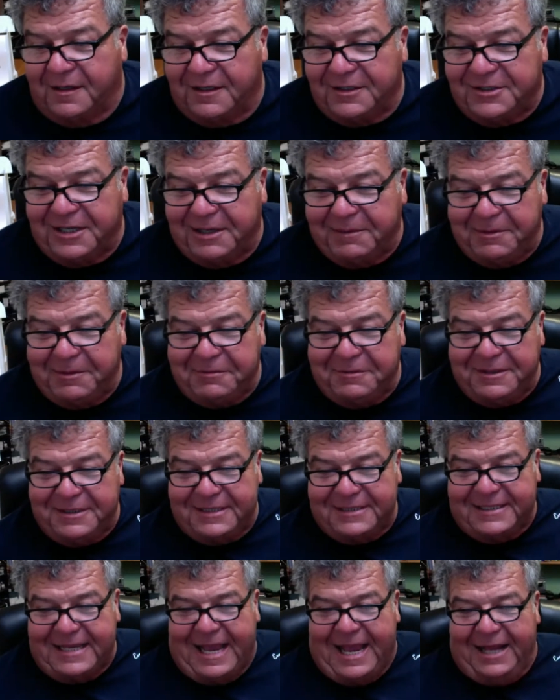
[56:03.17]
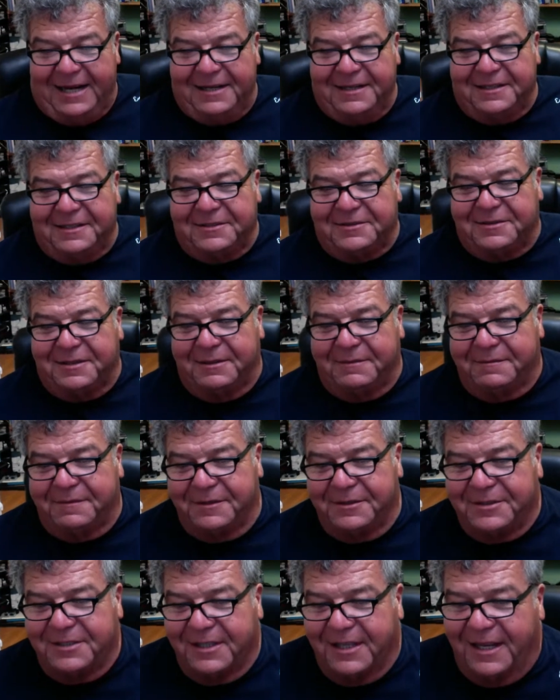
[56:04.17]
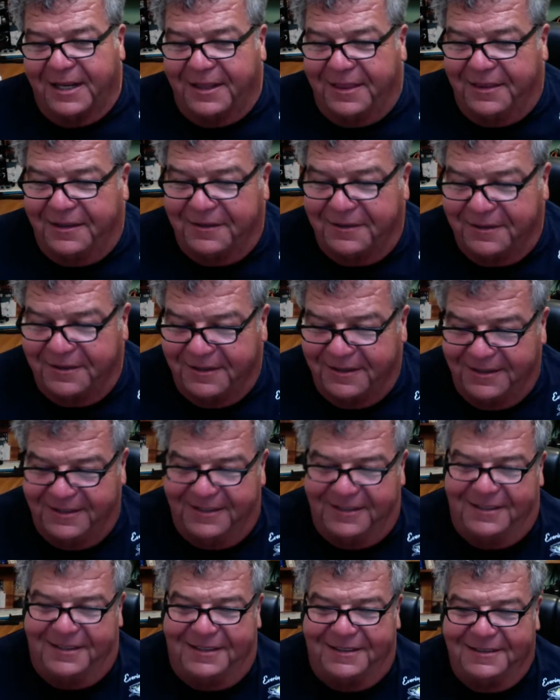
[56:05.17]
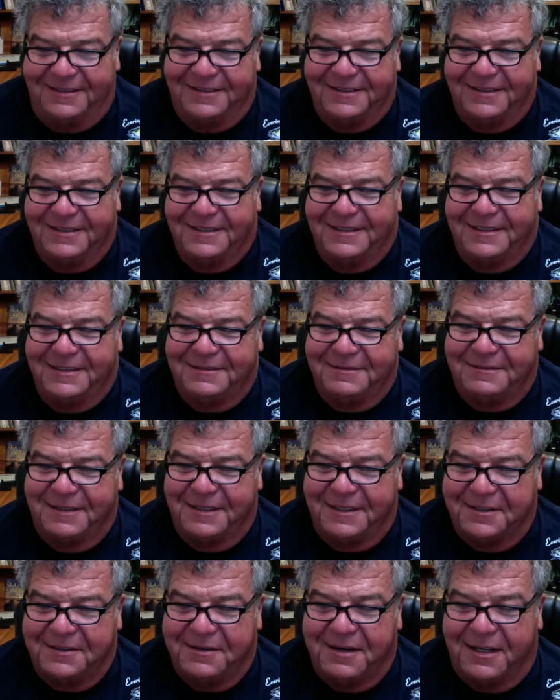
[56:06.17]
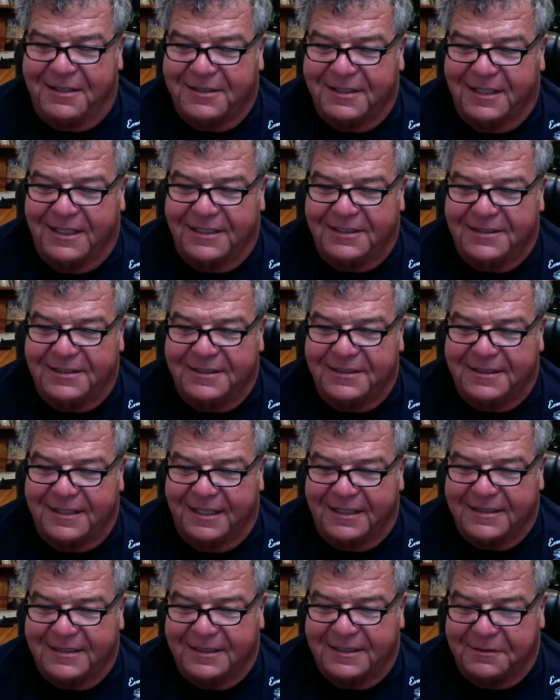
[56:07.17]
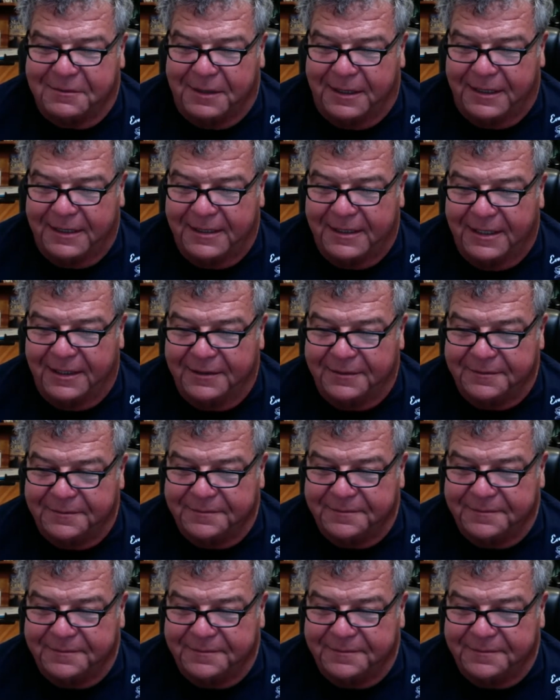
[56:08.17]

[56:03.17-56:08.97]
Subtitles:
Jamie, we just added a trip for July 3rd. But congratulations, that's your wedding day.